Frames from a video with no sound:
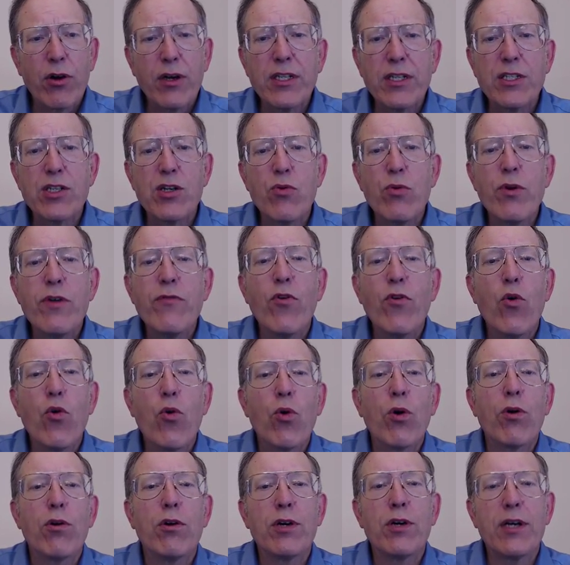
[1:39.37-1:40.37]
And so we've
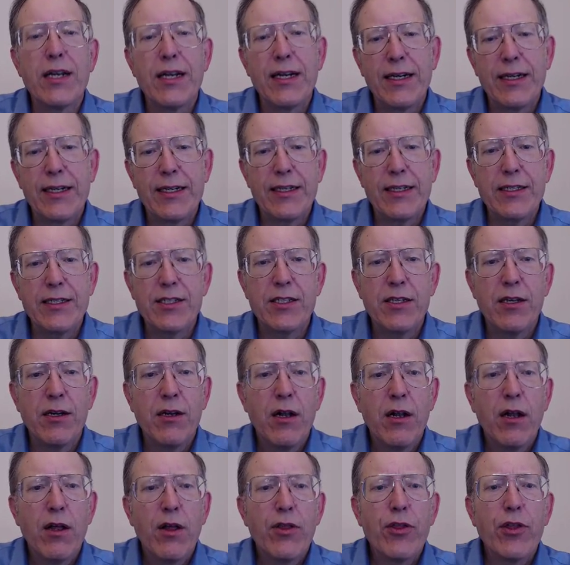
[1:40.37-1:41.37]
organized
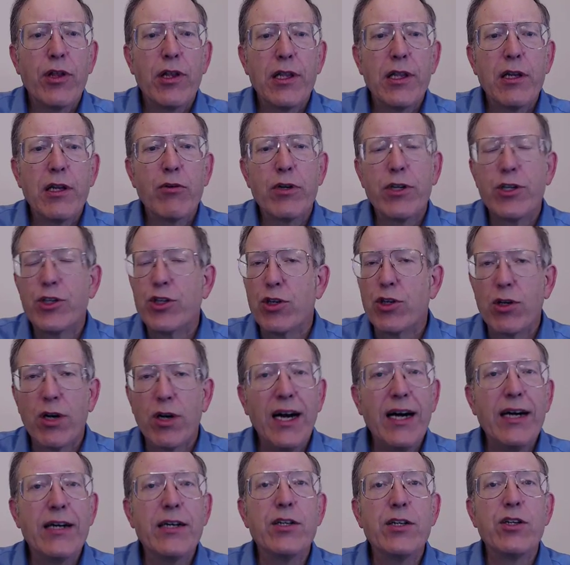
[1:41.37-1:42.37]
the literature,
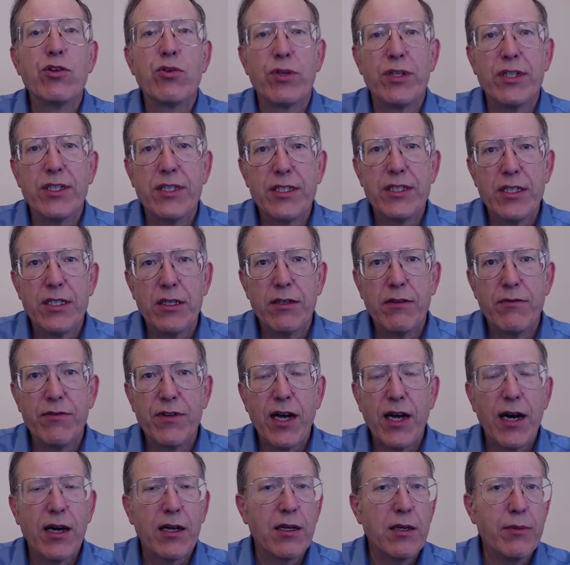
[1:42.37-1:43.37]
hundreds of
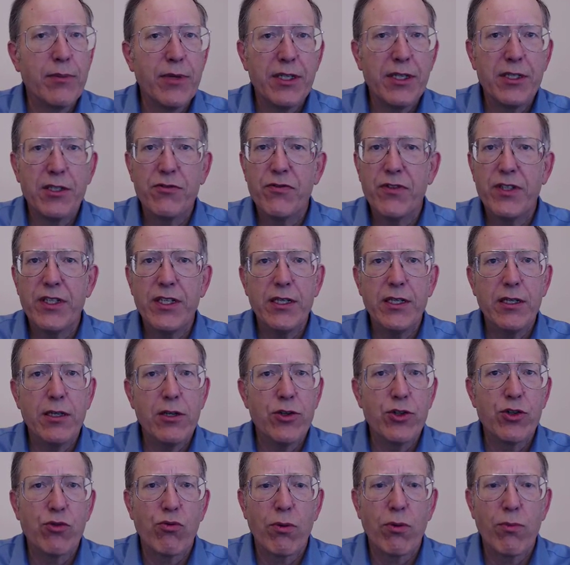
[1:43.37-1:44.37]
documents,
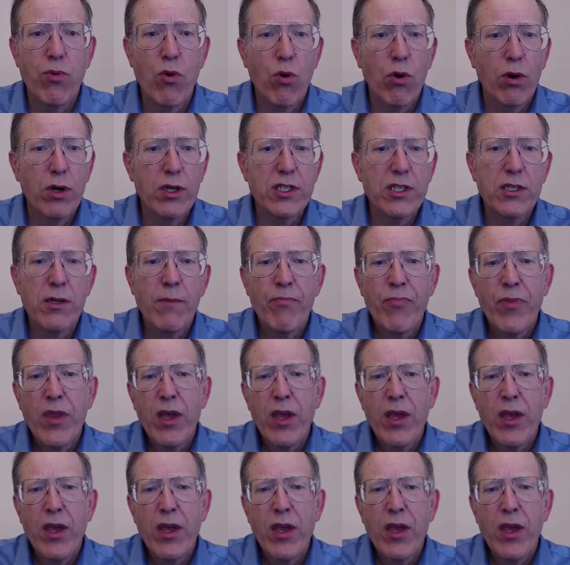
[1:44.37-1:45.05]
videos, reports,